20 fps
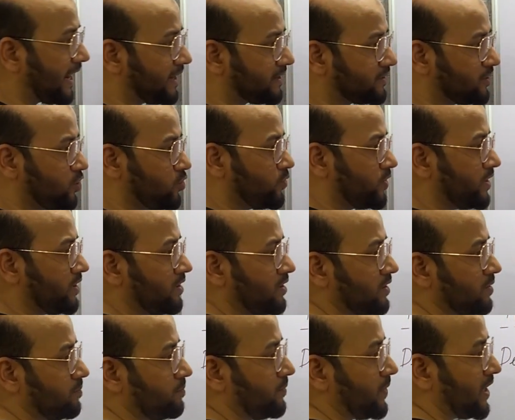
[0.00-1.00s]
At Q1,
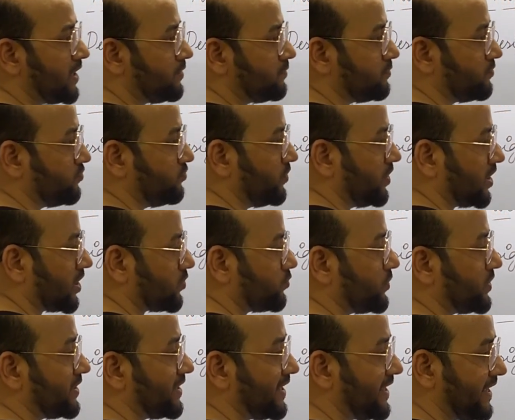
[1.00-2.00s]
my work
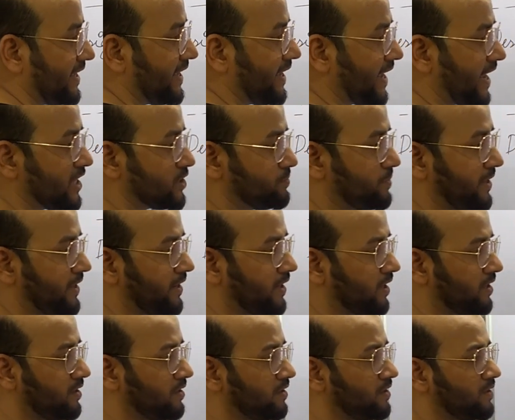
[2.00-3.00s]
with A has been
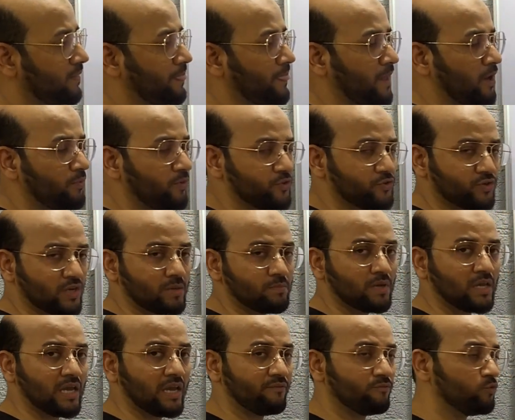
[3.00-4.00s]
done. Now this
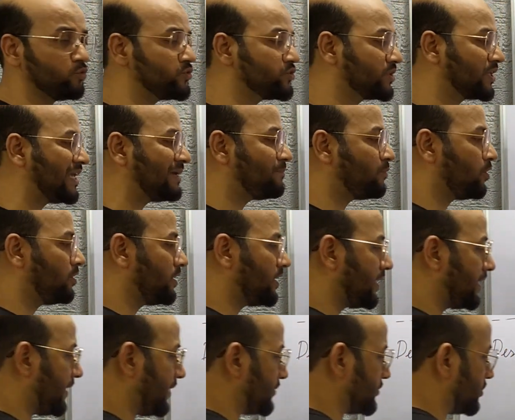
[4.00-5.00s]
time I have to skip all the
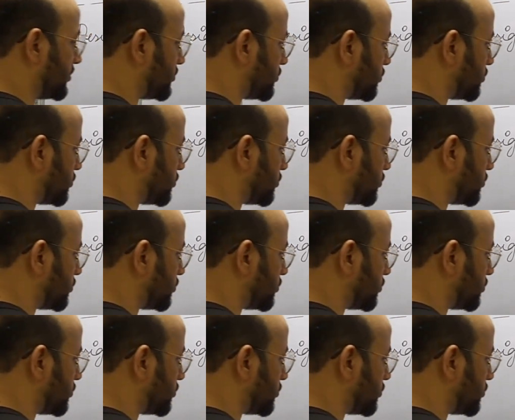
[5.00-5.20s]
A's.